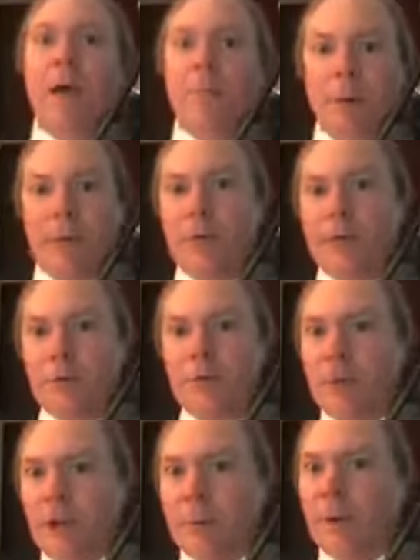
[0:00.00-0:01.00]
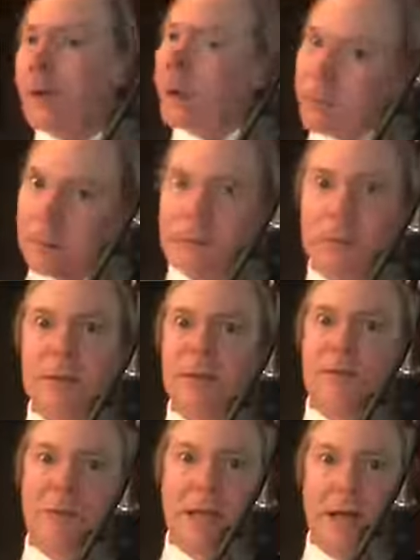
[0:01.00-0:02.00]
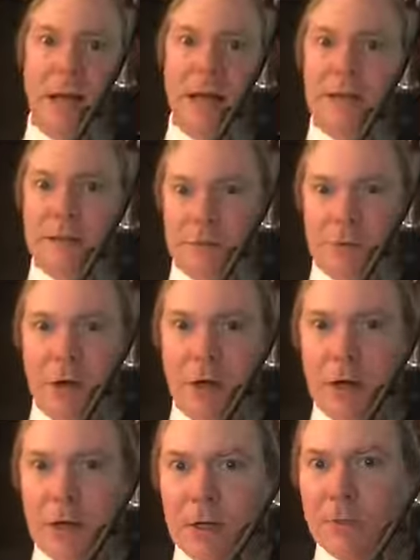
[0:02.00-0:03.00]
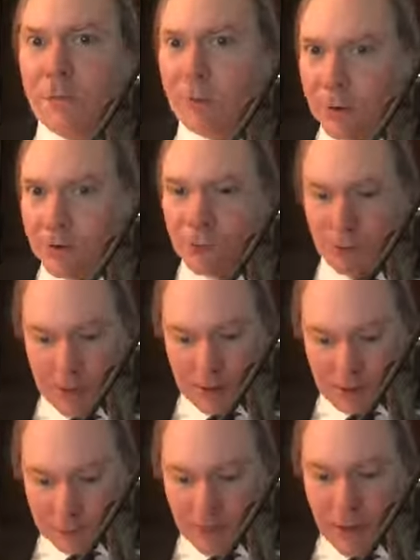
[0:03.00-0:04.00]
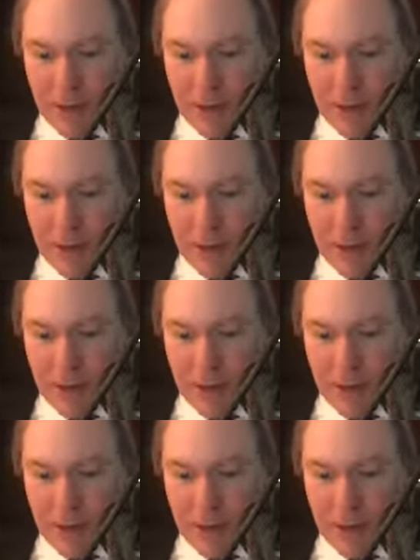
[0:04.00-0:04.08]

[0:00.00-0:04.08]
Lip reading: but it is coming, and he's the guy that started it, so he's joining us